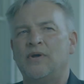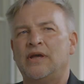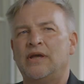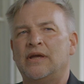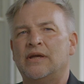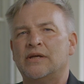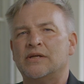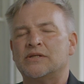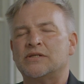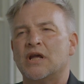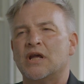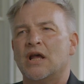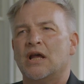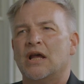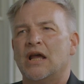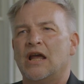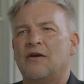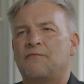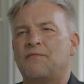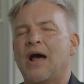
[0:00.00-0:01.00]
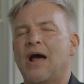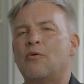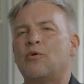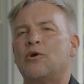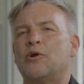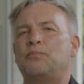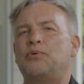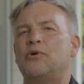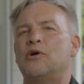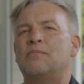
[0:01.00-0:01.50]
is, if I were
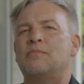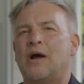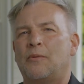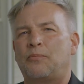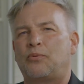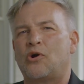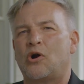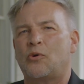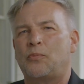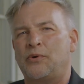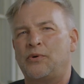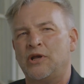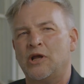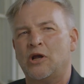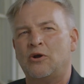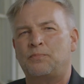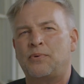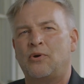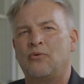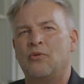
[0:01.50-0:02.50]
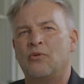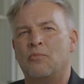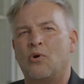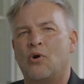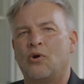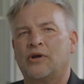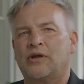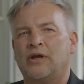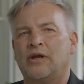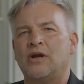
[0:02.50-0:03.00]
to put my property up on the
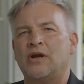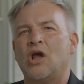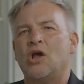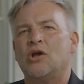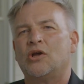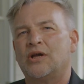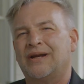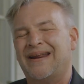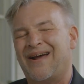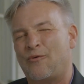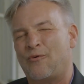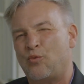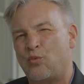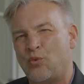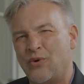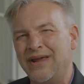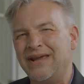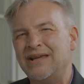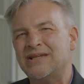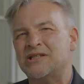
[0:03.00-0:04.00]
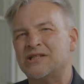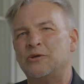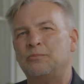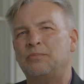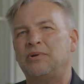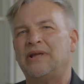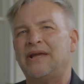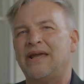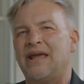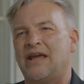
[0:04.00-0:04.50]
market, could I
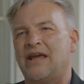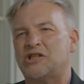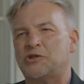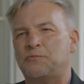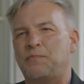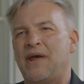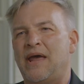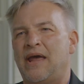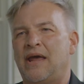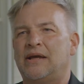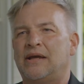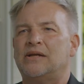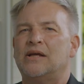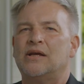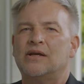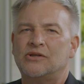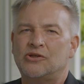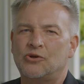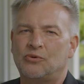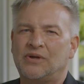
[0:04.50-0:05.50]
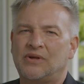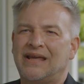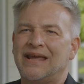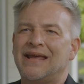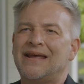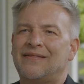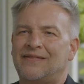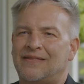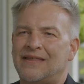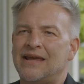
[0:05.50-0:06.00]
reasonably expect to
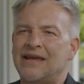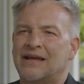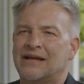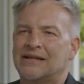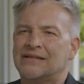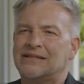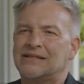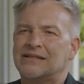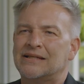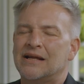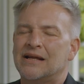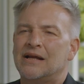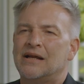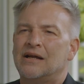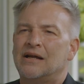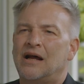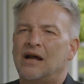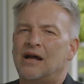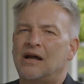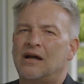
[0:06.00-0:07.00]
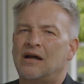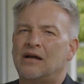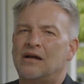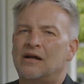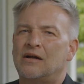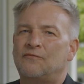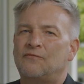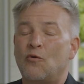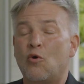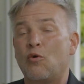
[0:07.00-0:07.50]
get this
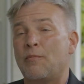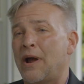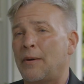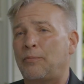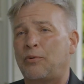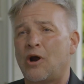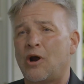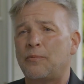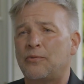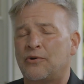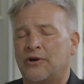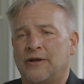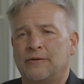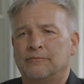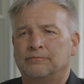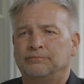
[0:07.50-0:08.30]
for my property?